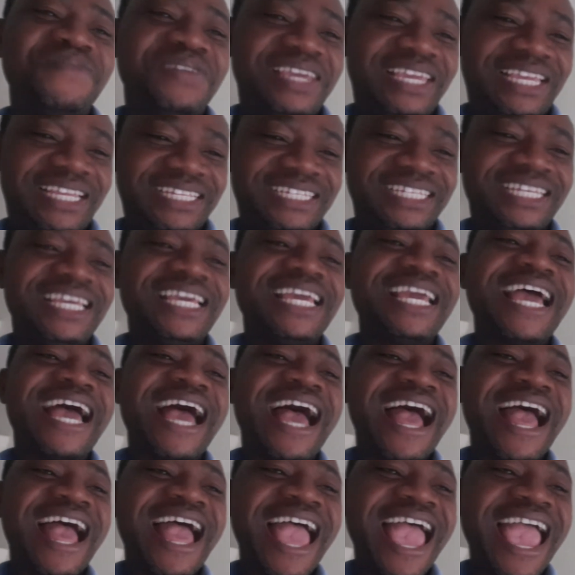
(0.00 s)
Just about 2 days
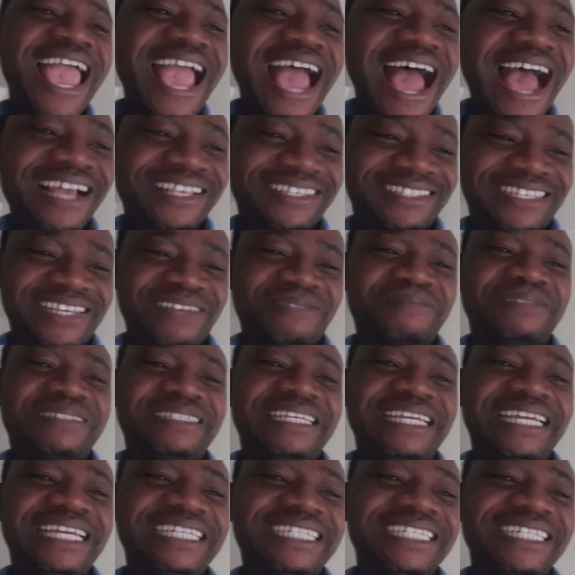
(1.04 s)
ago,
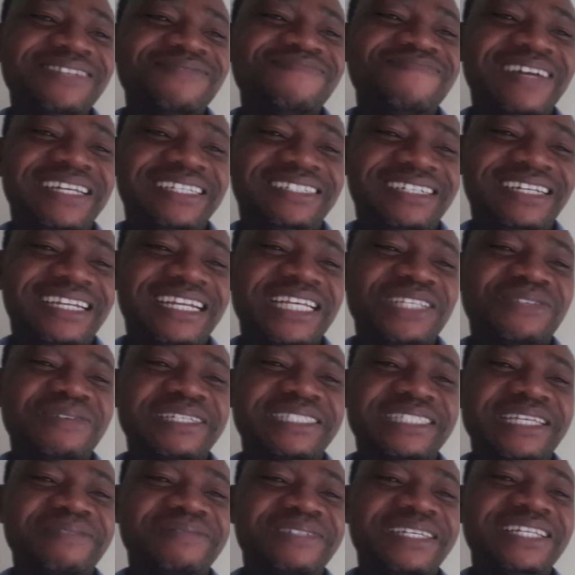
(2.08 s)
and I just got a
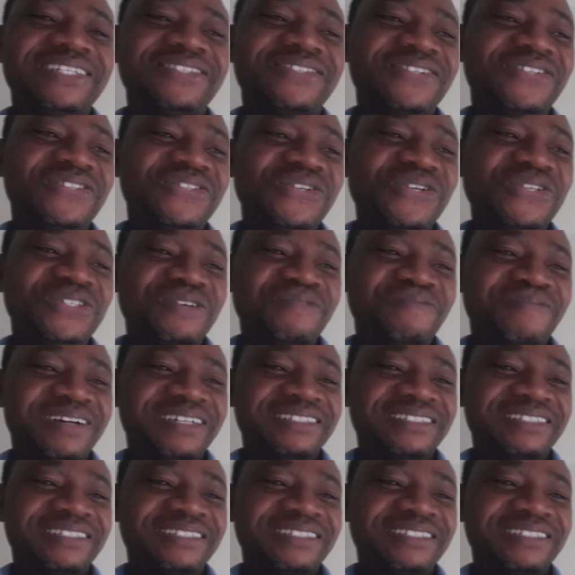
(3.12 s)
message now